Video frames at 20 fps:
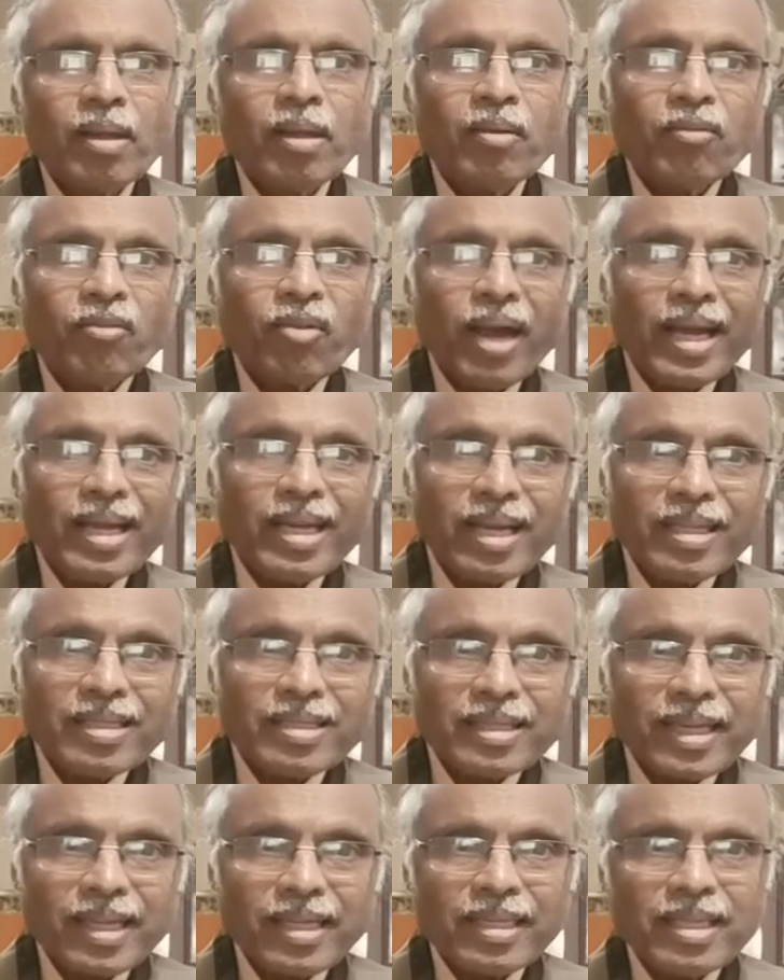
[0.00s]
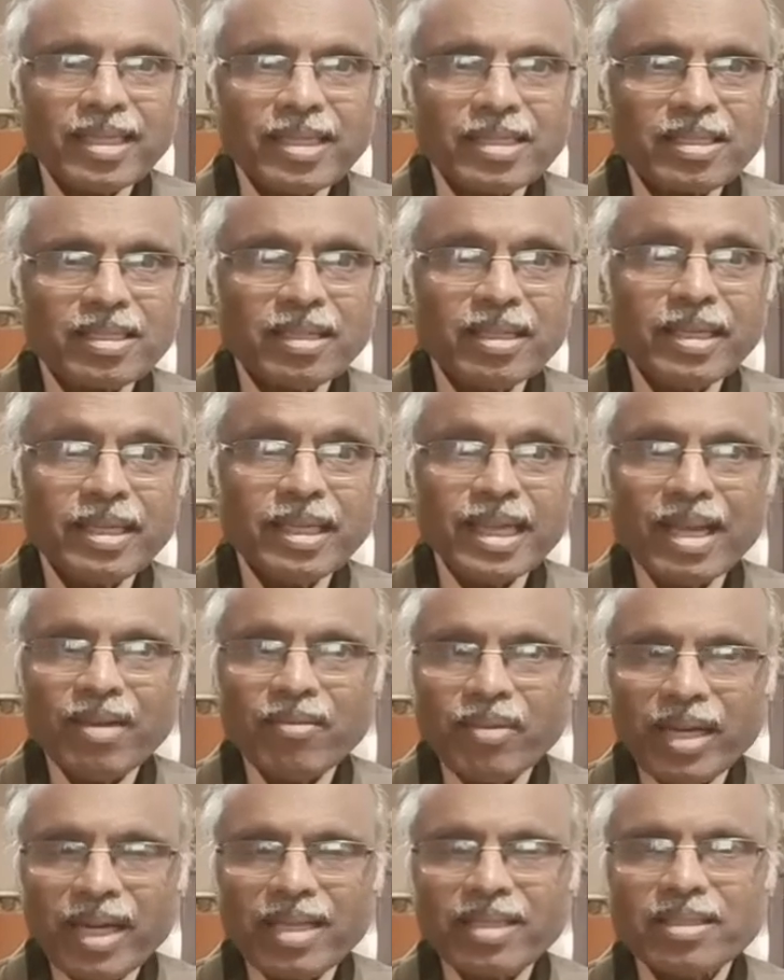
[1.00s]
Finance against
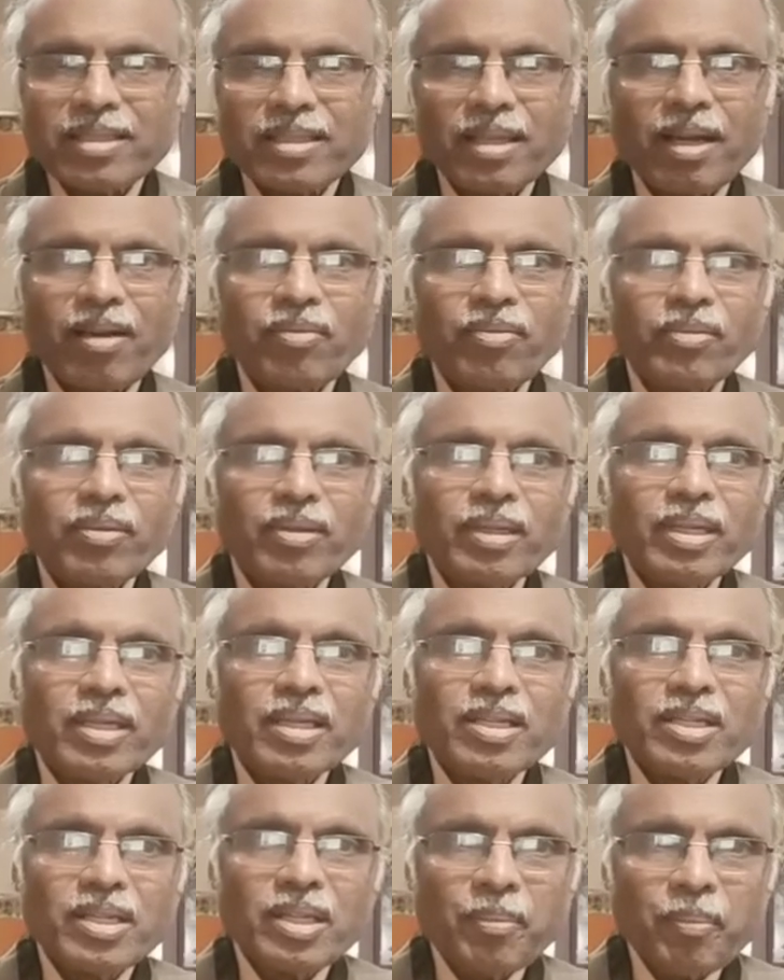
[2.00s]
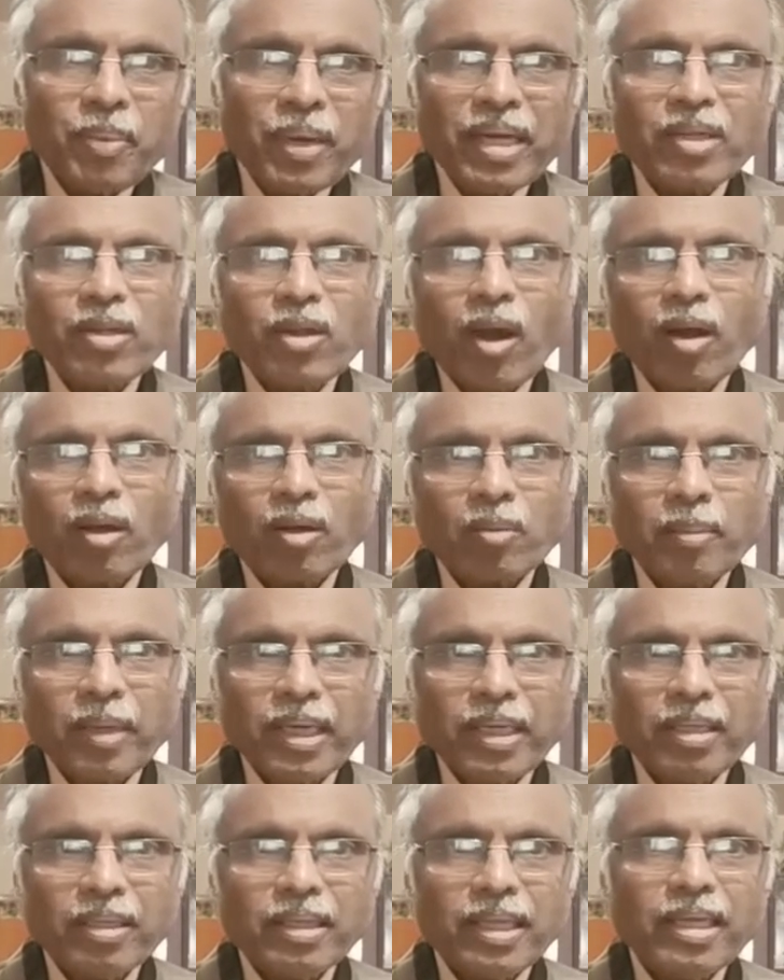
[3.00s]
evidence of shipping document,
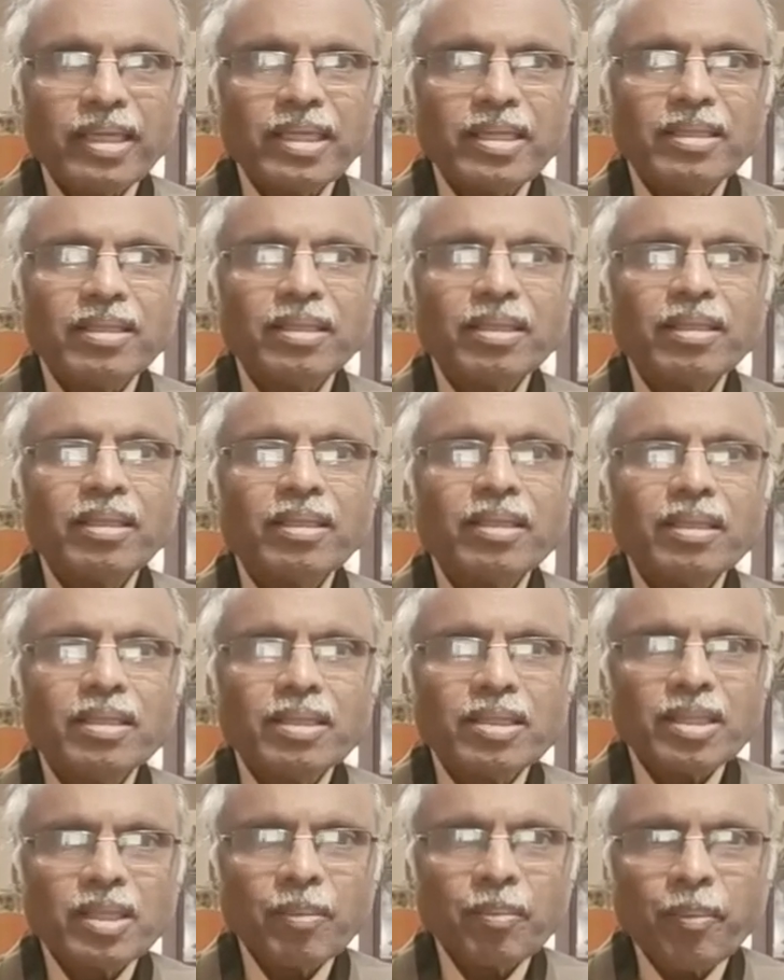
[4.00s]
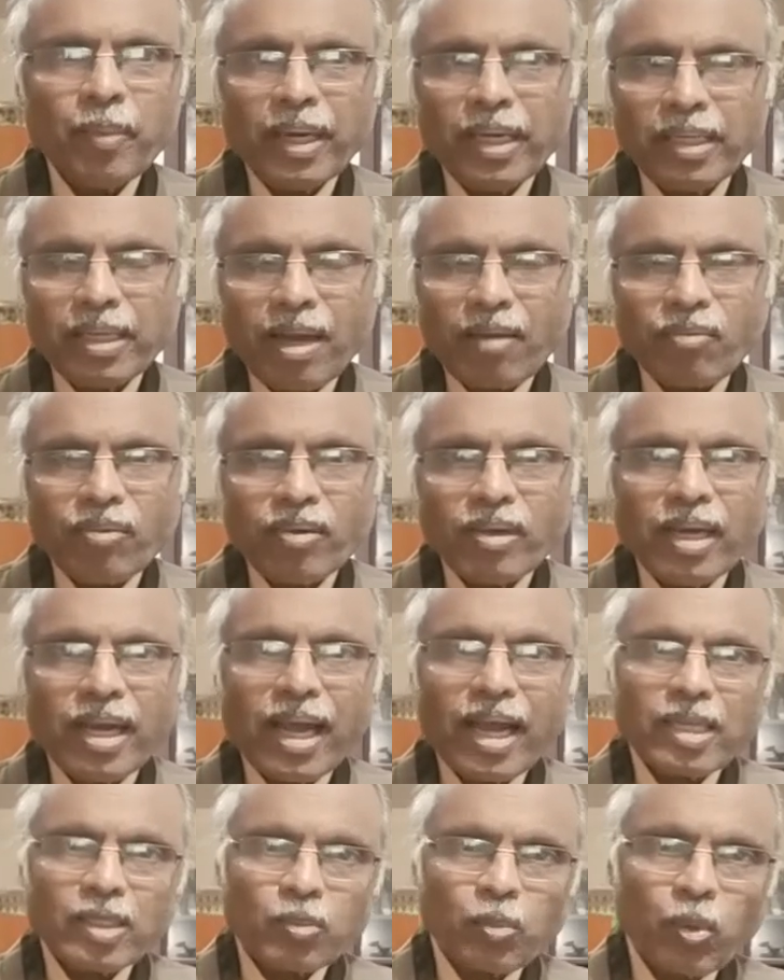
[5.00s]
that is shipment of
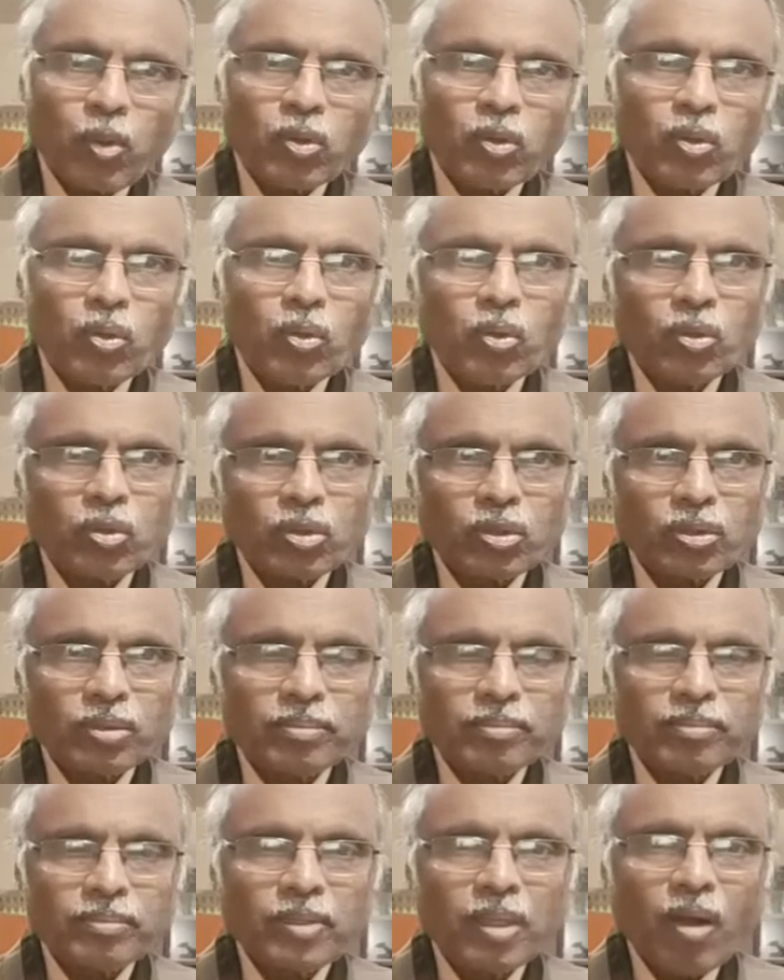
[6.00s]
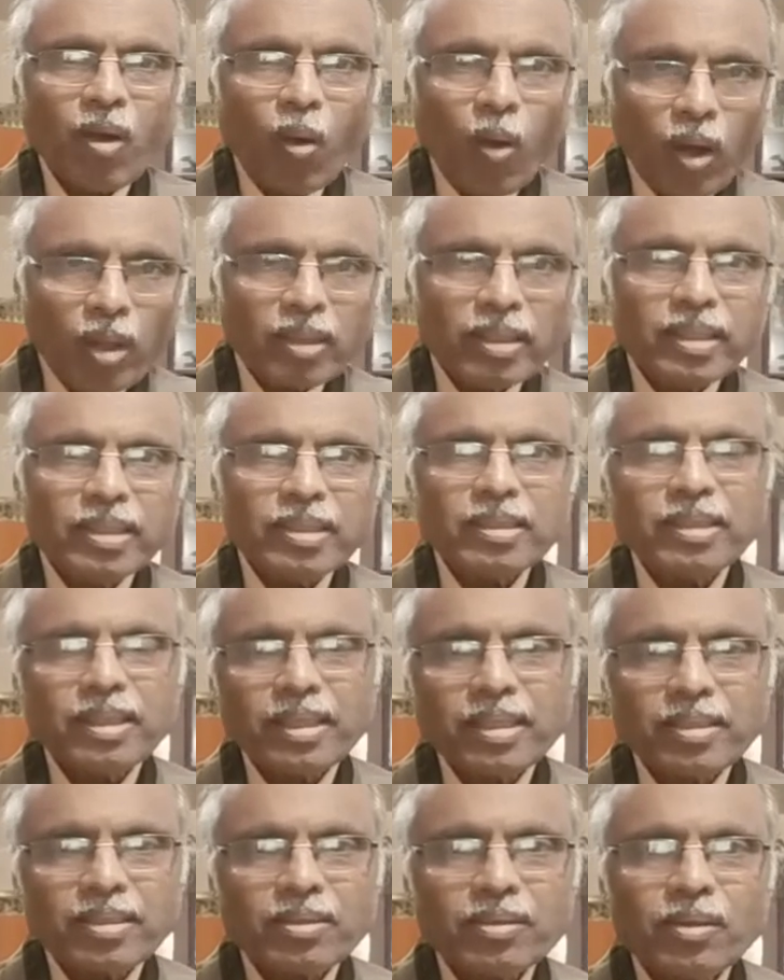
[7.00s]
export goods. All these
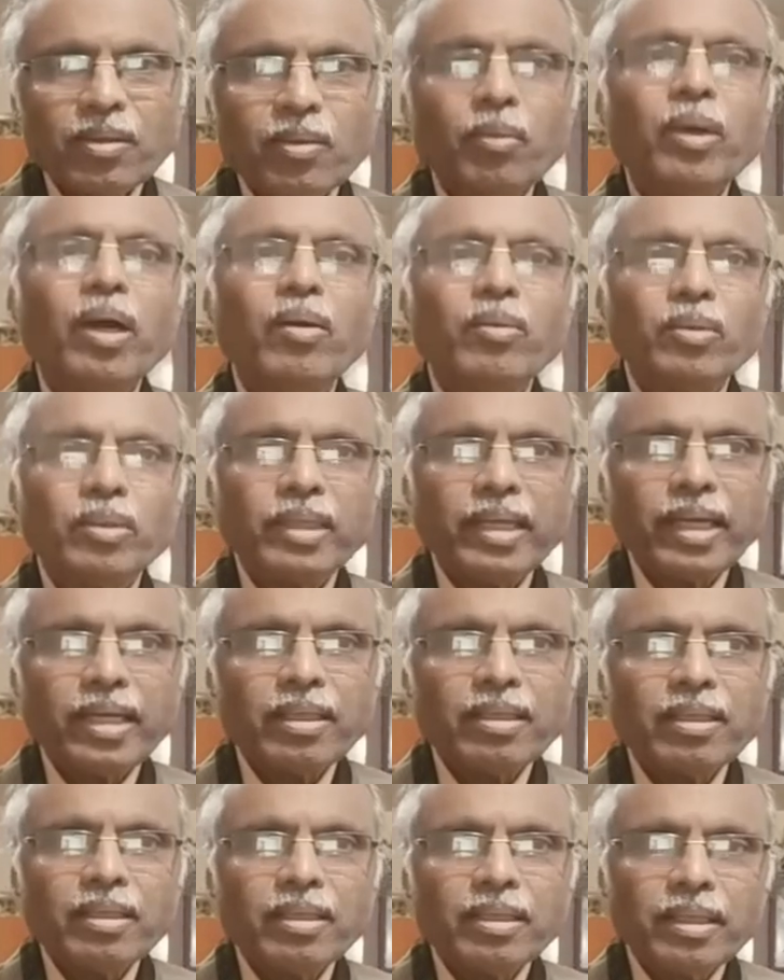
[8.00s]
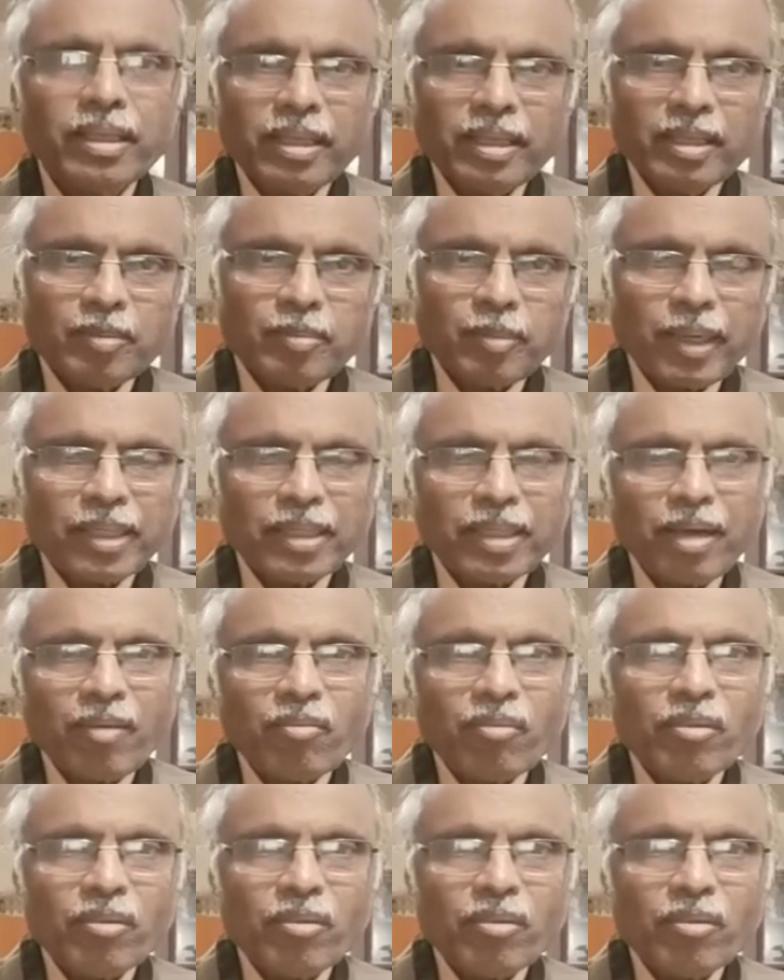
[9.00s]
things we have to take in respect of